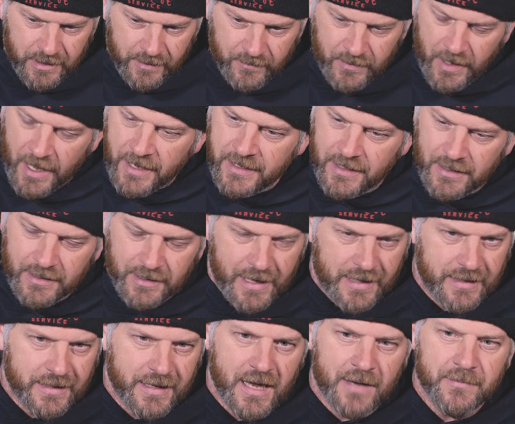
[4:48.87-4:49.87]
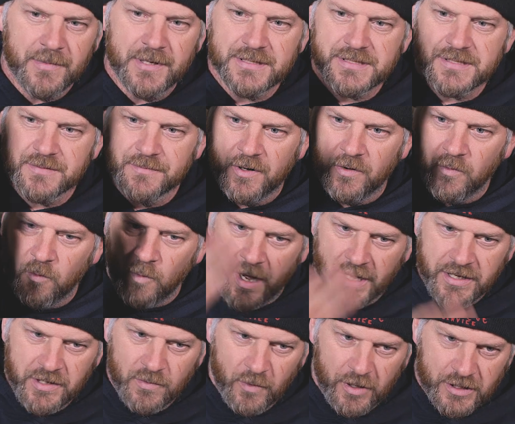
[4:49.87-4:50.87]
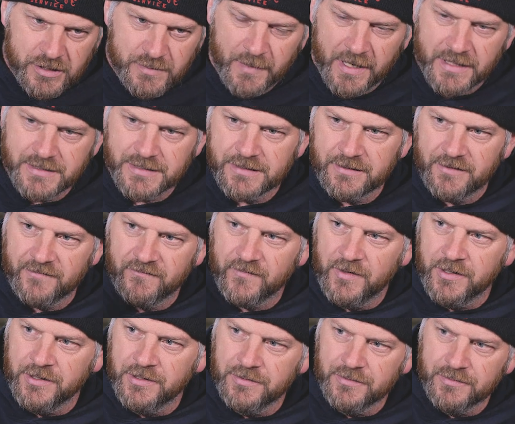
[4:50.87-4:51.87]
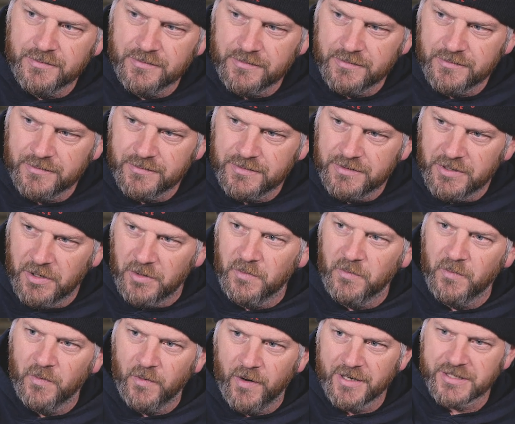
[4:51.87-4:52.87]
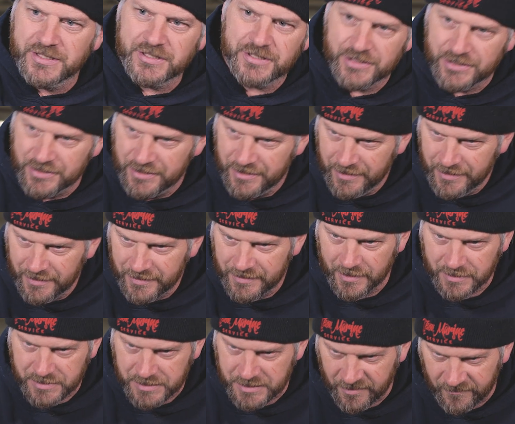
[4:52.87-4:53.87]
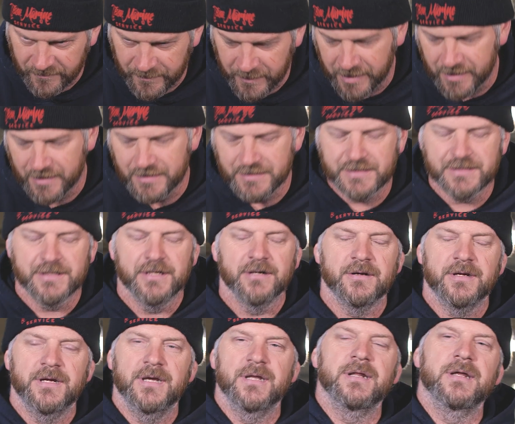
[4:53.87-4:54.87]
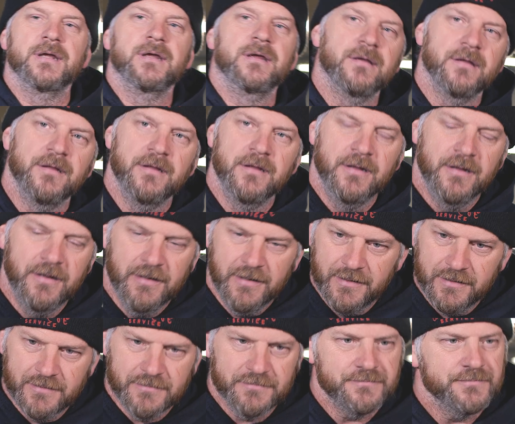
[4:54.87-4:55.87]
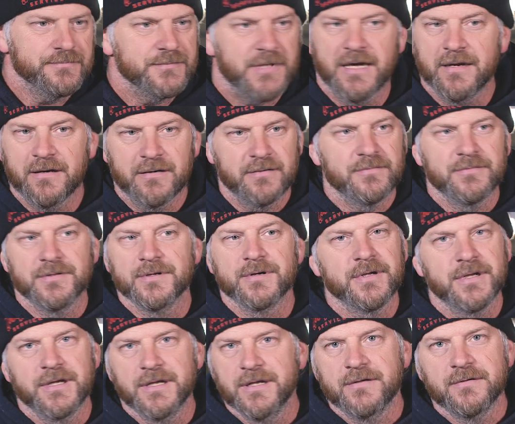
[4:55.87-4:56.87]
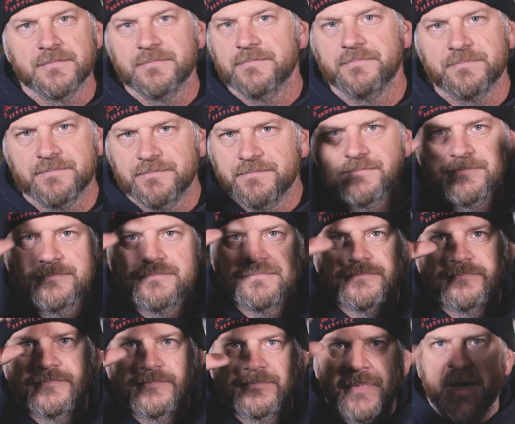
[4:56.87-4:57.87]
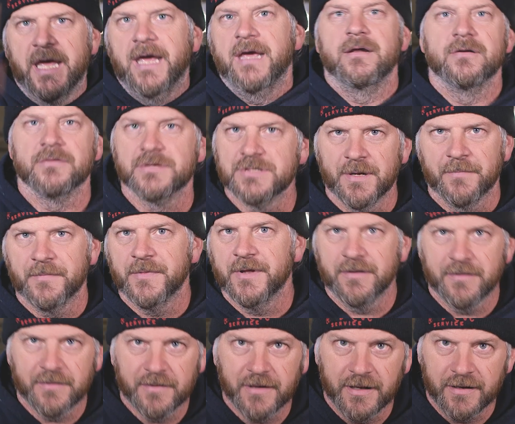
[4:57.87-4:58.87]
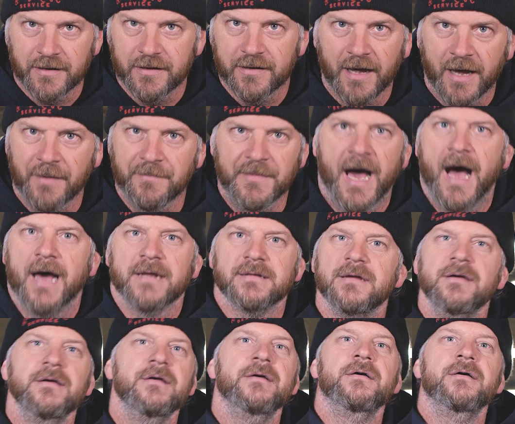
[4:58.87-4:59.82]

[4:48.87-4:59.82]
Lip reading: I get a lot of comments about why you watch my stuff and you don't watch their stuff because they're getting, I don't know, they're getting paid or something and I'm not.